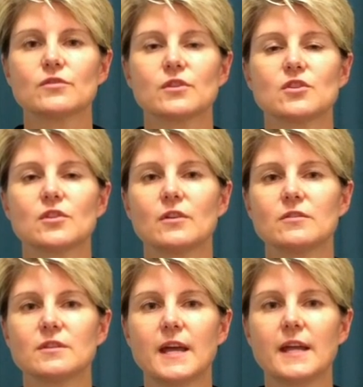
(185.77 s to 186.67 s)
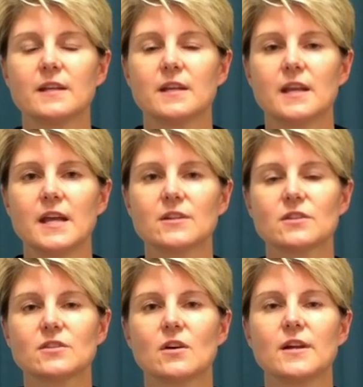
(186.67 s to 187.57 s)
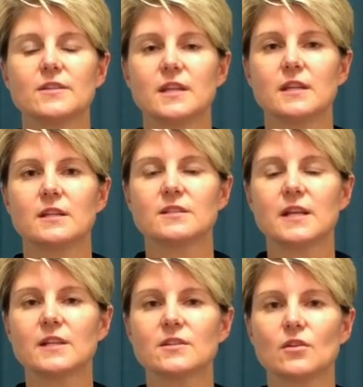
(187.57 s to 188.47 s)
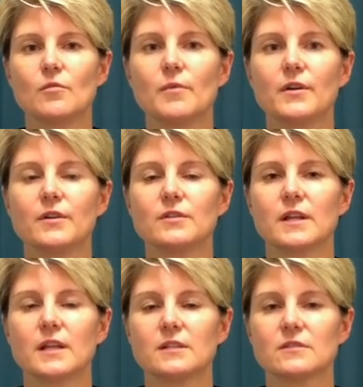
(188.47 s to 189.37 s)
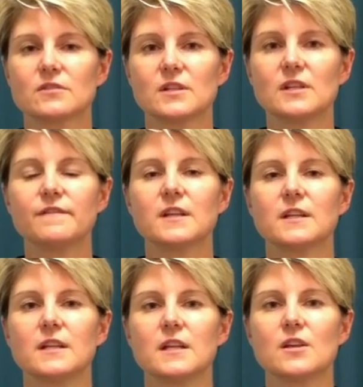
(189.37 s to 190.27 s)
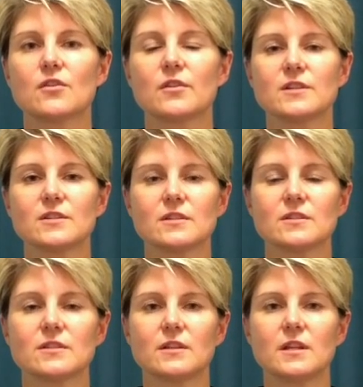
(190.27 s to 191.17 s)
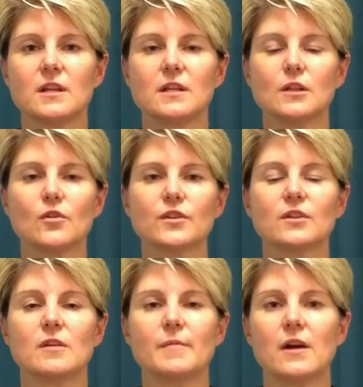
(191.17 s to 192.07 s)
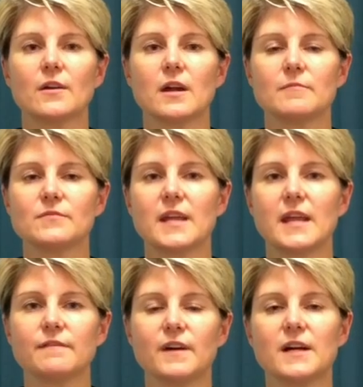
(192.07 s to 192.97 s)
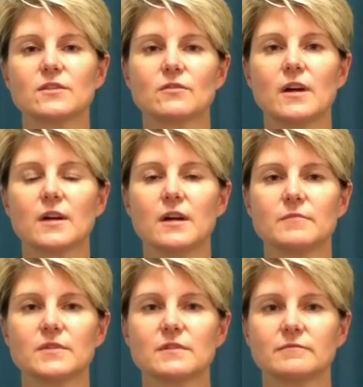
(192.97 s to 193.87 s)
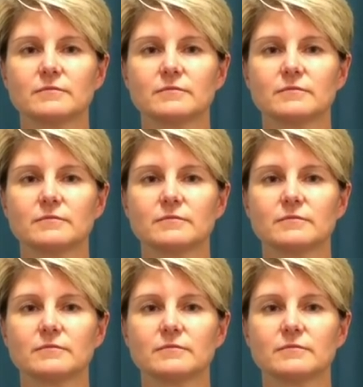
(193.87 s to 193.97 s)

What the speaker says: also shows that exercise in tennis elbow significantly increases the longer-term outcomes and faster outcomes.